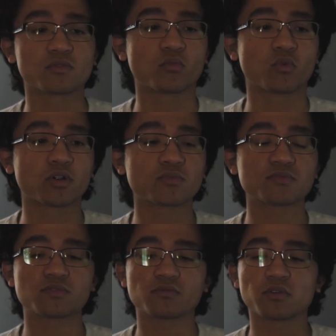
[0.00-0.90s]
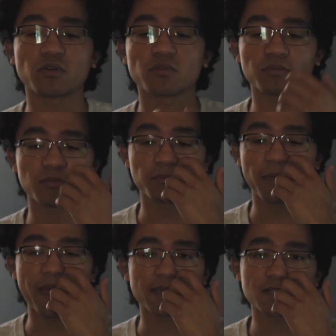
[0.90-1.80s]
Worms,
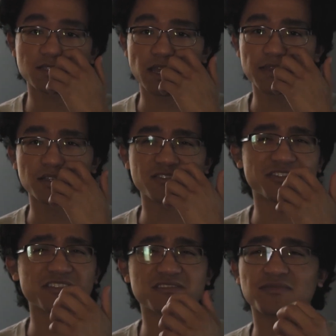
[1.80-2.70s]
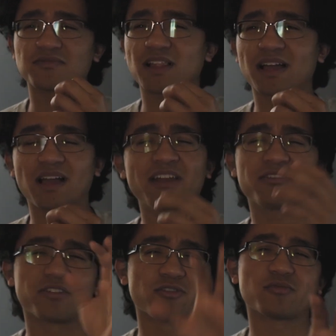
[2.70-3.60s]
maggots, I think, turn into fly. I
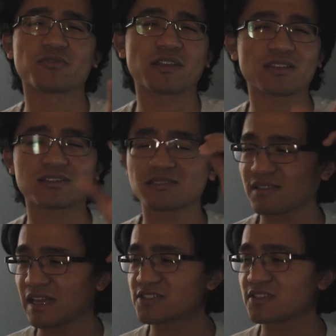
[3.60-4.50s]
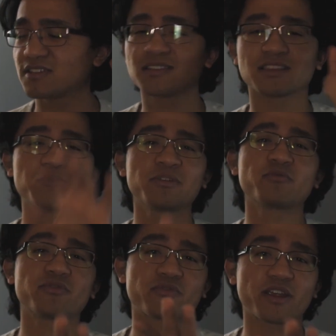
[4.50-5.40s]
don't know. Actually, let me
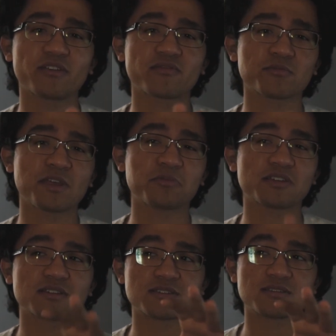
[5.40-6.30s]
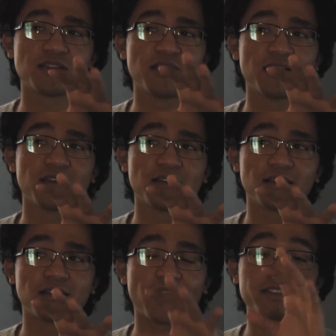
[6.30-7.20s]
refrain from that, because
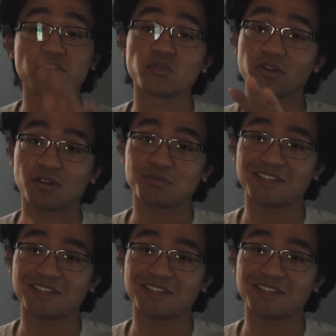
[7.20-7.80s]
I don't know.